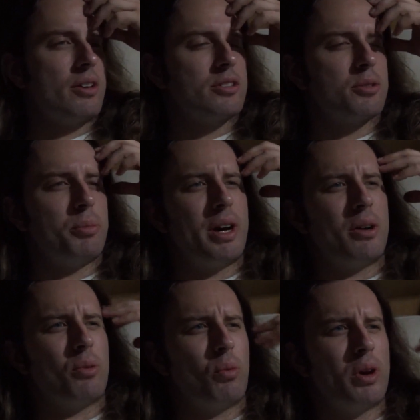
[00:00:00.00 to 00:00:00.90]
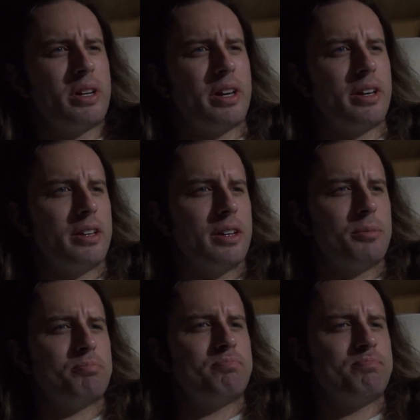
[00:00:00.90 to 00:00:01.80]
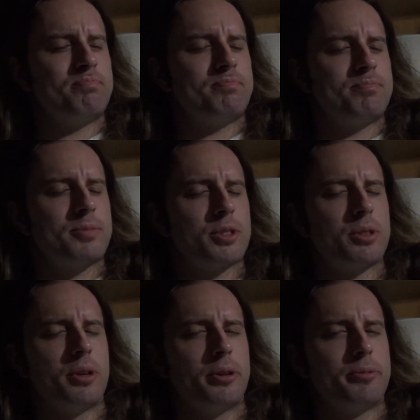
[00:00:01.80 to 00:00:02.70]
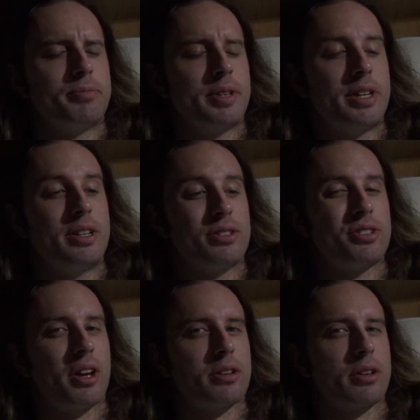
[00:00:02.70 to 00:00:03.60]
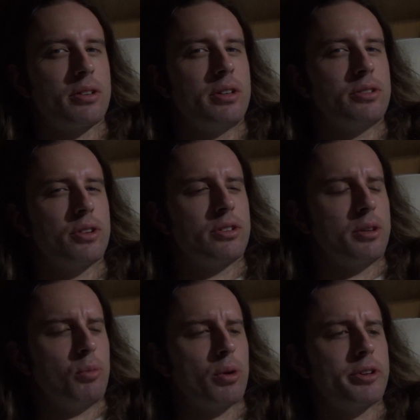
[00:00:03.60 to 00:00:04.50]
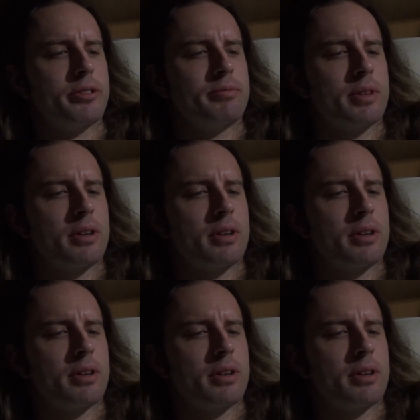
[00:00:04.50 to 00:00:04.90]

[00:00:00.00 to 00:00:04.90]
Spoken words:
It's about 1 a.m. so it is technically Sunday morning.